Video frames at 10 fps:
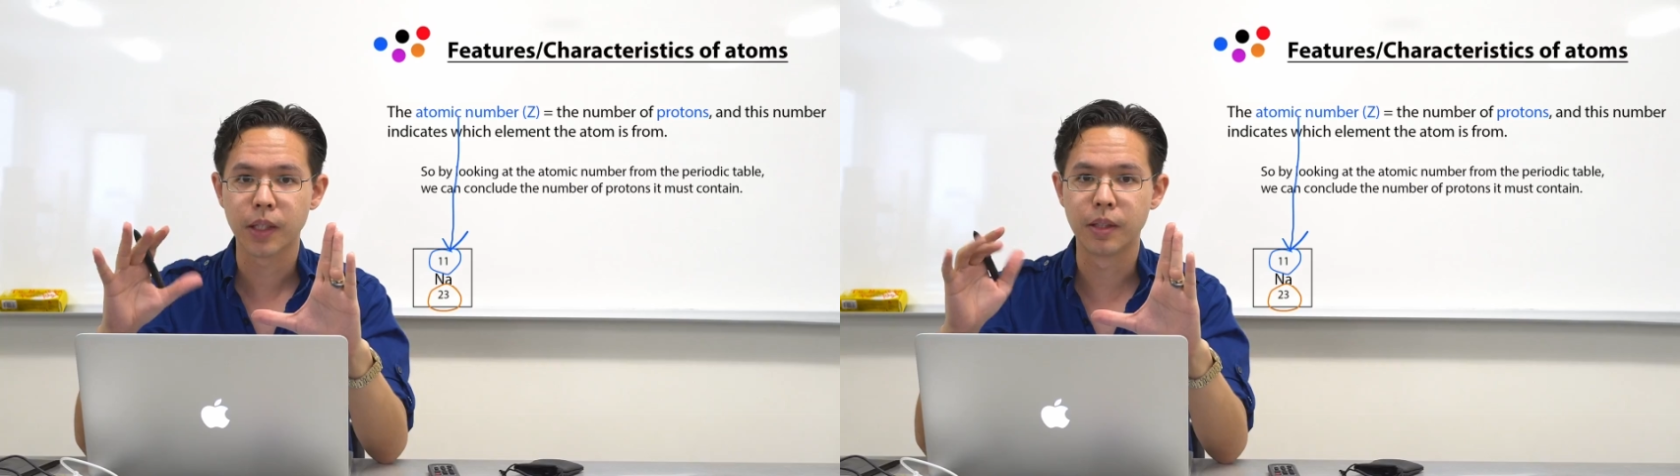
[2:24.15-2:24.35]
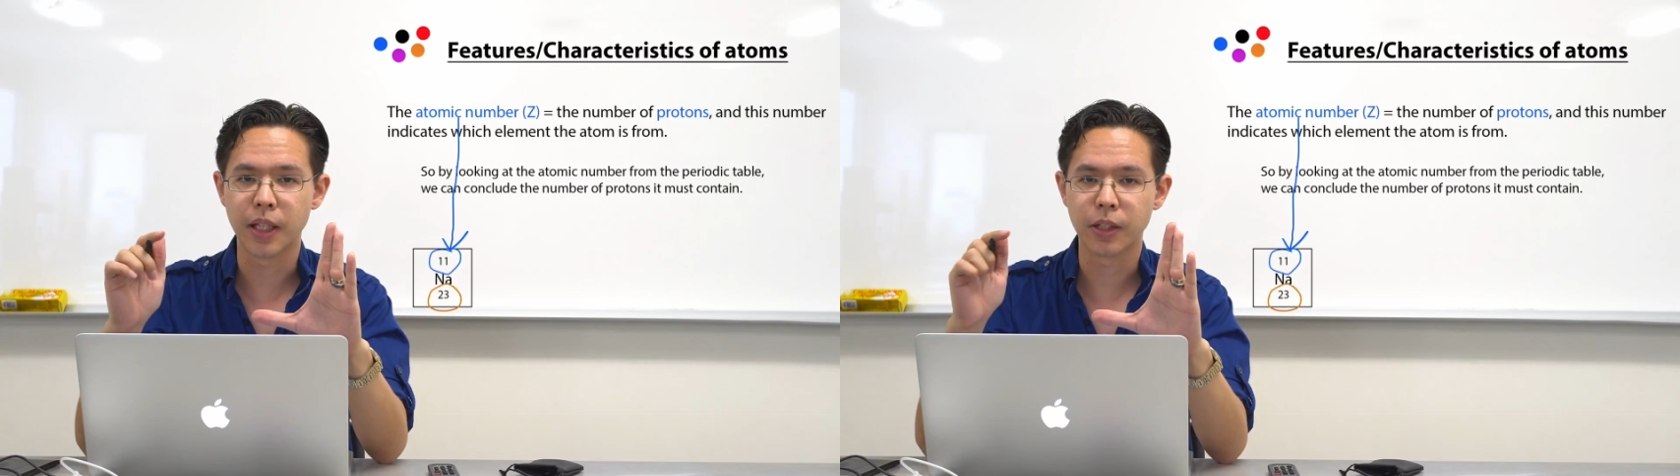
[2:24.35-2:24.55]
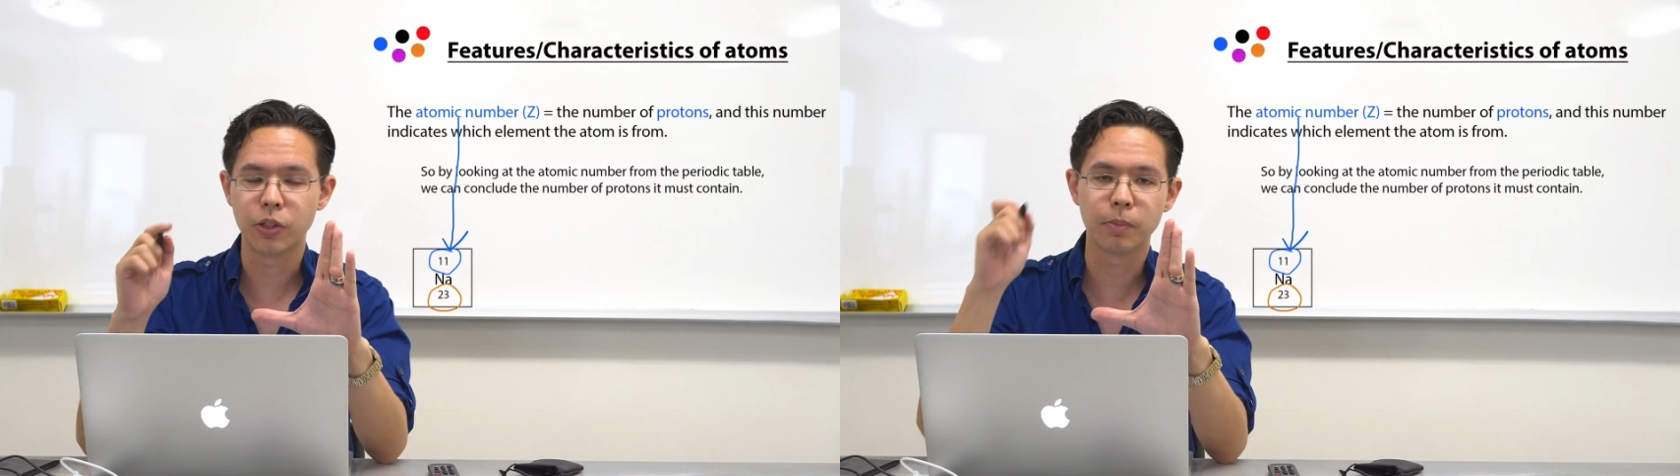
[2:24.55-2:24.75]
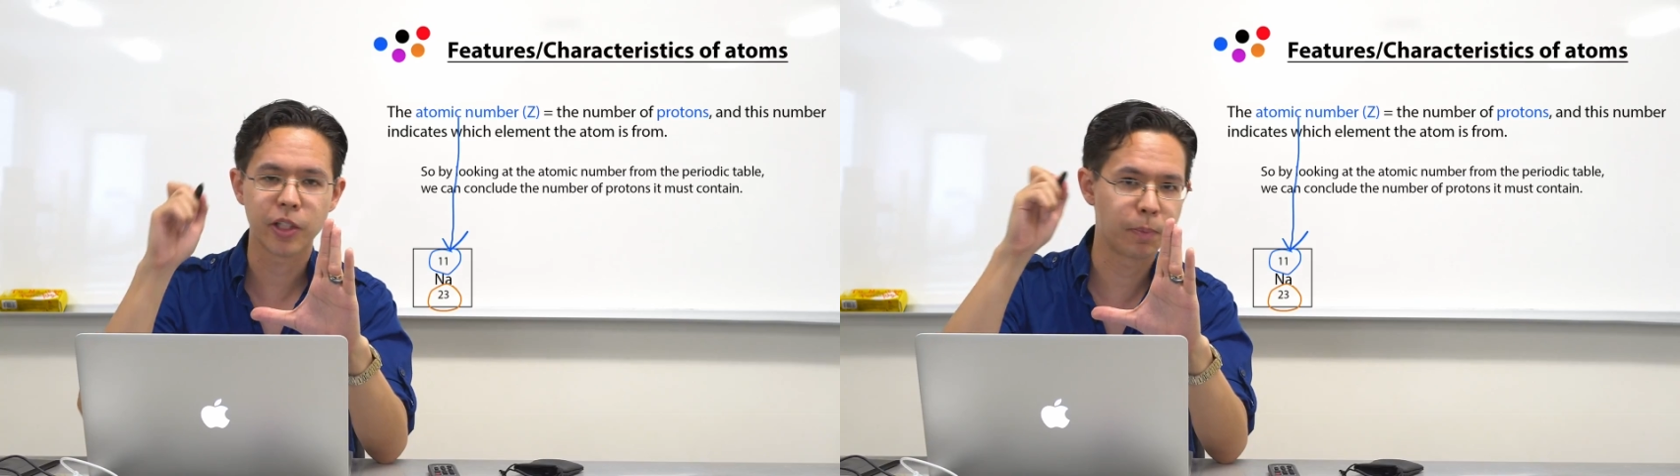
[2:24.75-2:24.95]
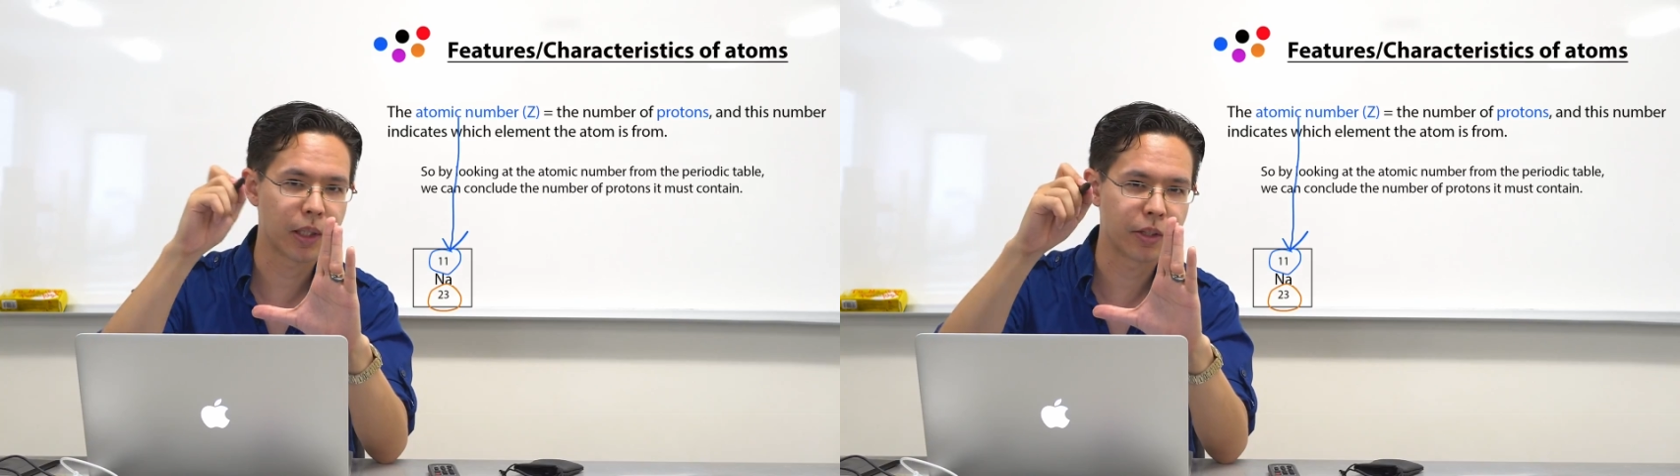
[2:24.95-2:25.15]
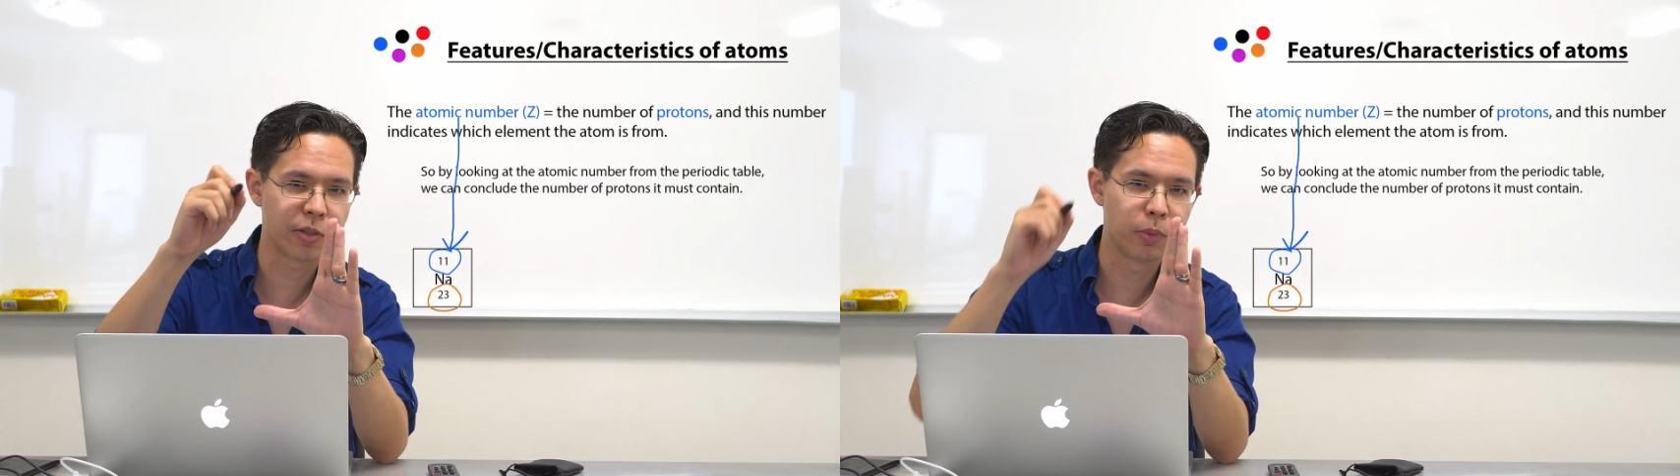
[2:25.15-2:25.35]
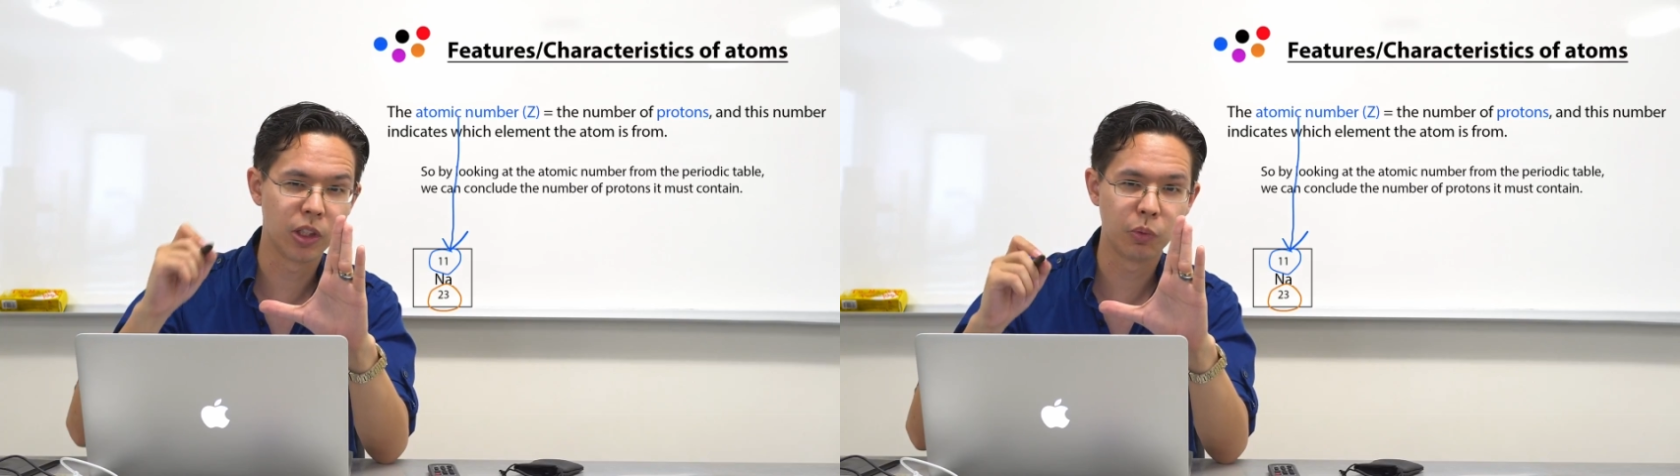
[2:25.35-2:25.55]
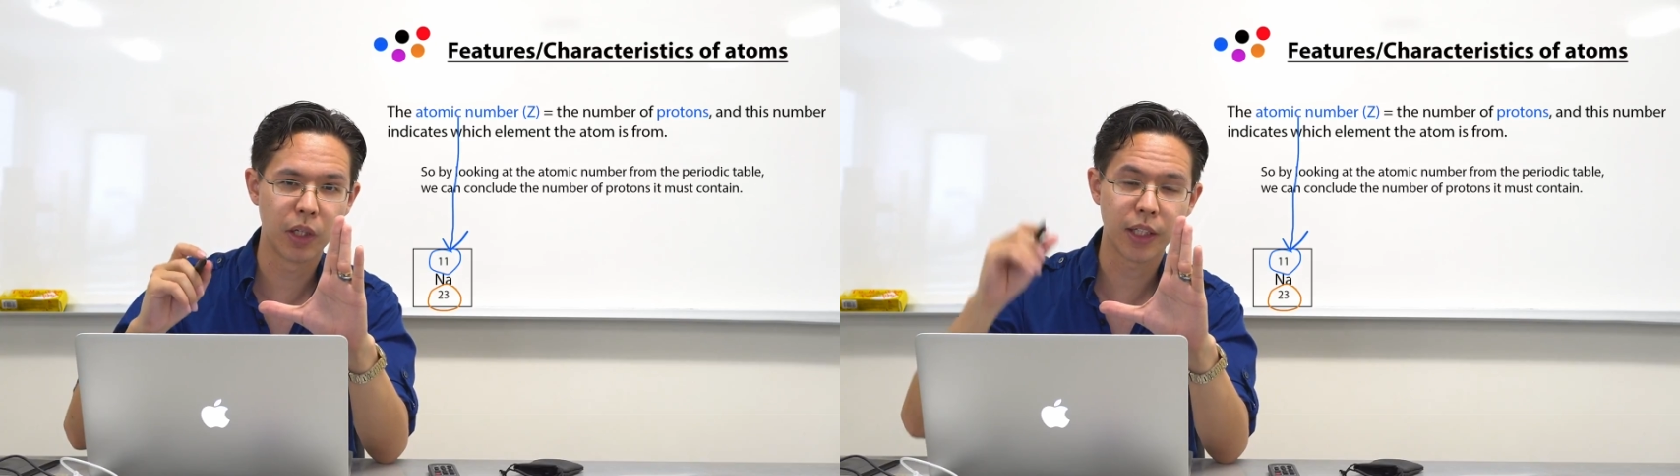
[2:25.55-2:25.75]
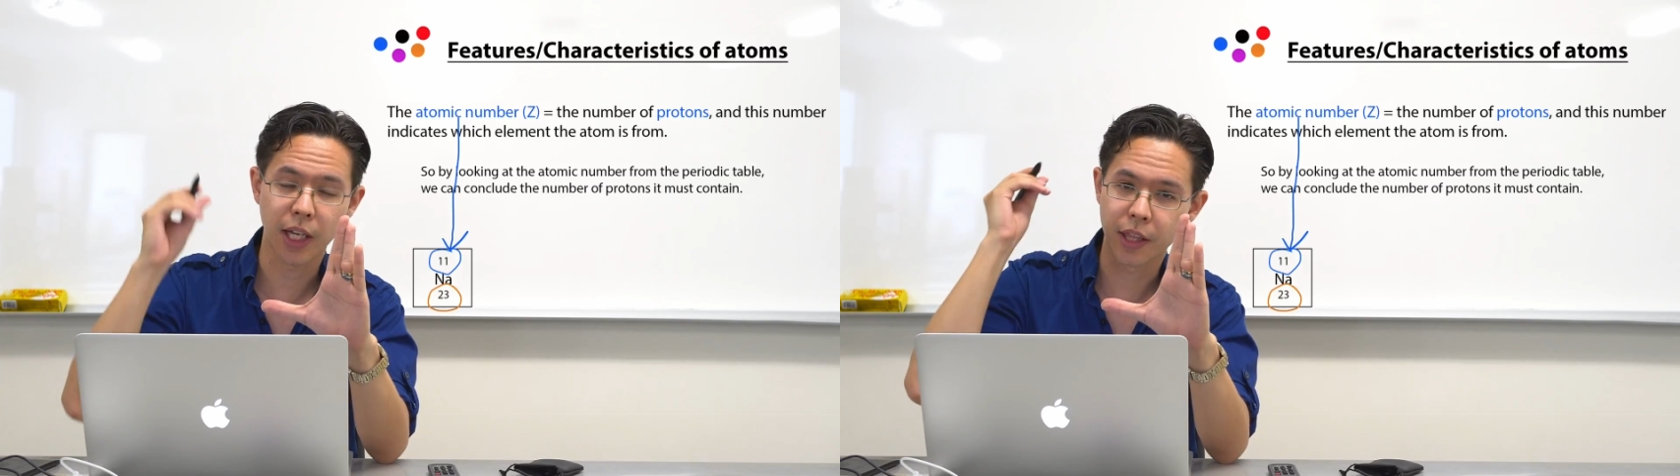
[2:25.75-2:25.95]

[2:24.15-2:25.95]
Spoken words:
then you must pick the smaller one,